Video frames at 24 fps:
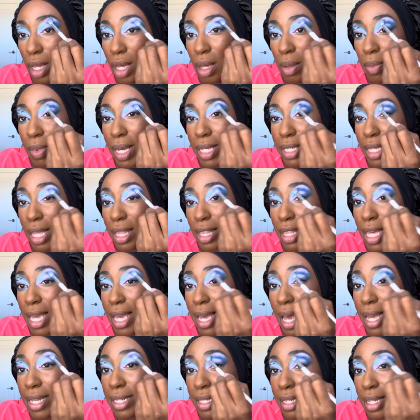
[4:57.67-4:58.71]
Because I think
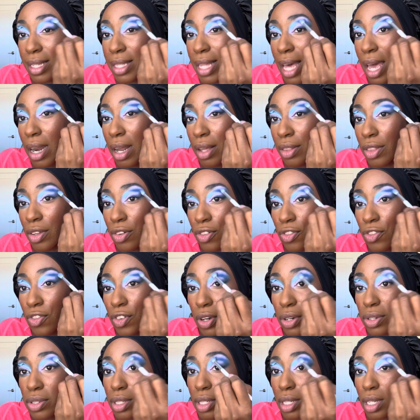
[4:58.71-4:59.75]
I did that on the
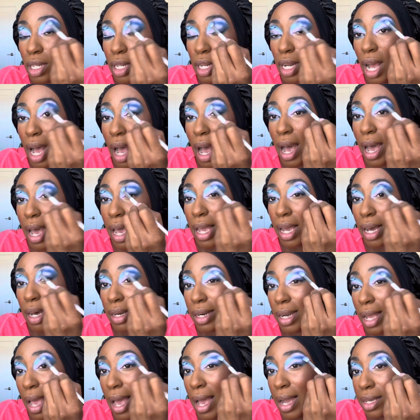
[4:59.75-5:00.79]
first eye on
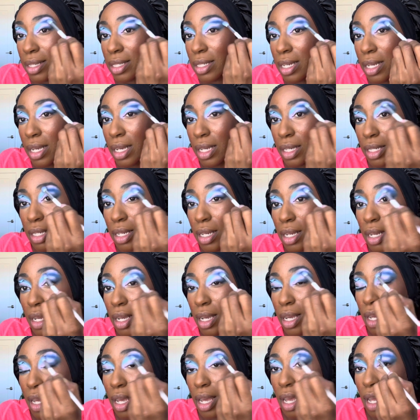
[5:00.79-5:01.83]
accident,
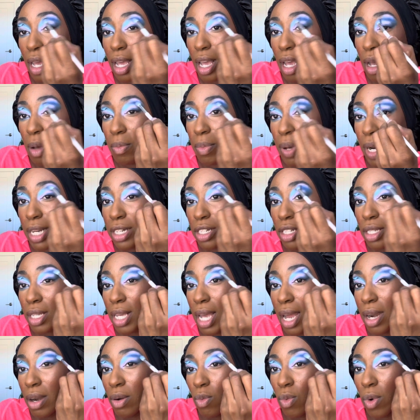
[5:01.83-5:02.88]
but I just
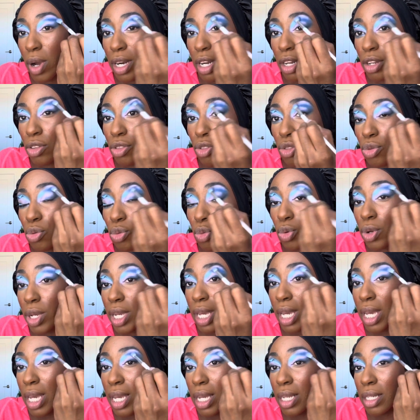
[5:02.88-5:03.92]
kind of wanted
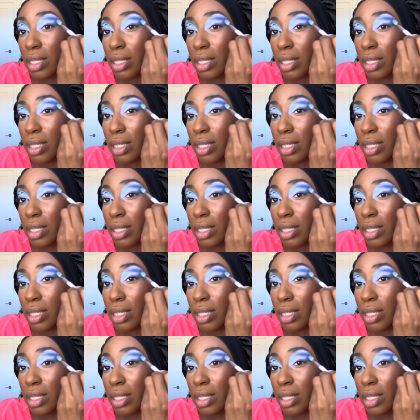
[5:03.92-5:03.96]
3